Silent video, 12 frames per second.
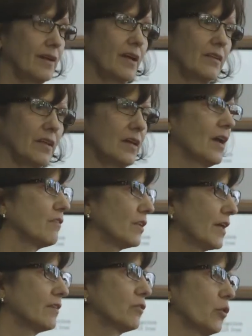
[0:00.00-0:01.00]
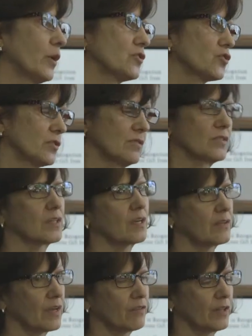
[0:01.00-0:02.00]
And they have a lot of questions,
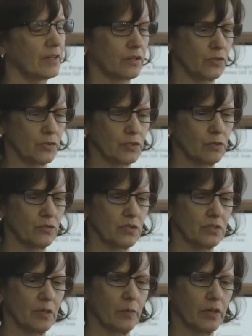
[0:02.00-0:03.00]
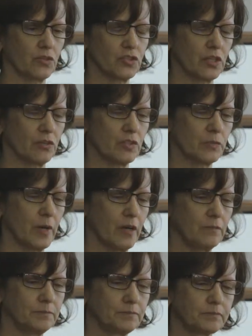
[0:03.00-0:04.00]
and they have a lot of concerns that they want to share as well.